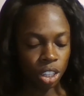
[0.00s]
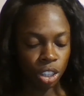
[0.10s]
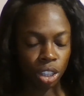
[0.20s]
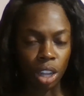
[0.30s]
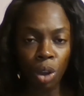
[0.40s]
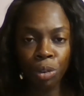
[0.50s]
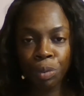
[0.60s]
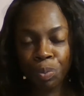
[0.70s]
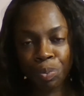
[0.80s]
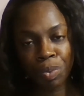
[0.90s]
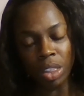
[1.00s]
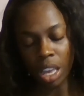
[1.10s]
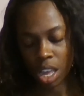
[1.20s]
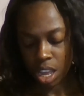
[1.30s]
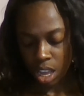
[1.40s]
So,
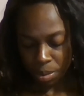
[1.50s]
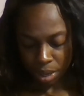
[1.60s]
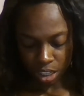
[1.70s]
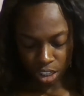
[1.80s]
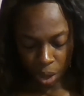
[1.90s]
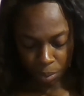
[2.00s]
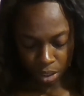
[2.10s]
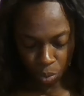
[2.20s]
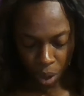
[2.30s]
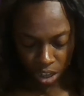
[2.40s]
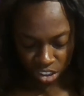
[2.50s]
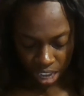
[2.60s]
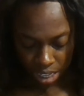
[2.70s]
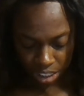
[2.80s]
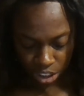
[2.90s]
I'm gonna start with this water
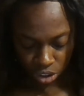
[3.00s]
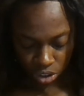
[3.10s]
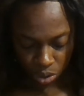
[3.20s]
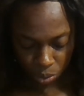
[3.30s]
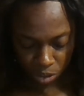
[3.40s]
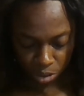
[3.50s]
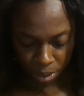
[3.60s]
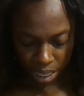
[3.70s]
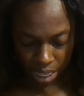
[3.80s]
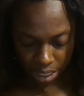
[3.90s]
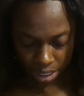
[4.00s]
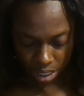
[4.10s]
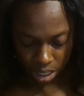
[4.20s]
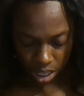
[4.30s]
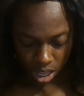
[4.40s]
challenge. Wish me luck.
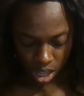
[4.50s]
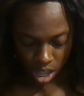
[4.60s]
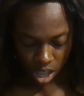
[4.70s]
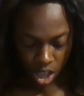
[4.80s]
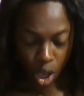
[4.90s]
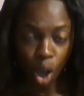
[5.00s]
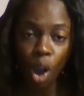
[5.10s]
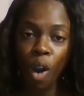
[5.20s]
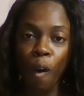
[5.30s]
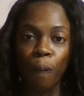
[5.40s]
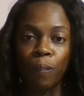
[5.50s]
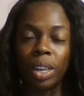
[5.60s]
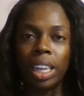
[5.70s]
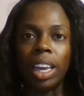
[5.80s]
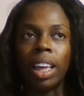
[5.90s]

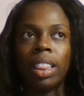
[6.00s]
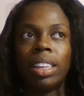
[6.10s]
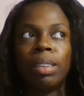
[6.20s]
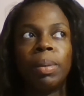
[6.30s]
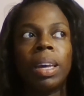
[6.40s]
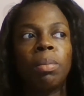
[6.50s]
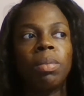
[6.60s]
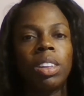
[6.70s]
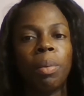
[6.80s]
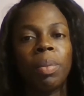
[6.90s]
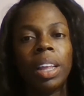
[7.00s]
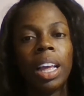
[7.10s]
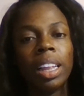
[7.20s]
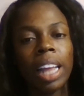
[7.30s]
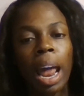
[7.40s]
Hopefully, this becomes
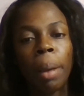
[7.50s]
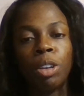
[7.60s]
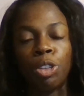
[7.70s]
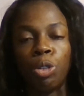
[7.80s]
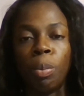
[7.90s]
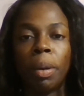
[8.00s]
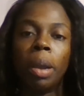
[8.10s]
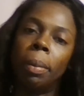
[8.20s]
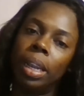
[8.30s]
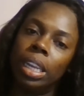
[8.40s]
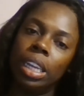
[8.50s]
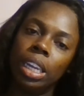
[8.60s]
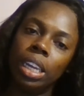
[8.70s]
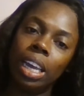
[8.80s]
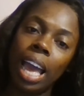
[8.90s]
something that I do
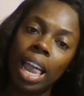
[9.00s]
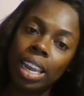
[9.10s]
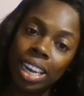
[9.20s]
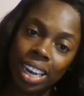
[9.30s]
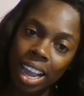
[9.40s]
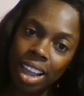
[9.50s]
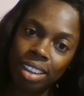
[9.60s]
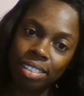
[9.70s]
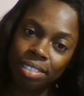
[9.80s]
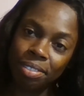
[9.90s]
permanently a gallon a day.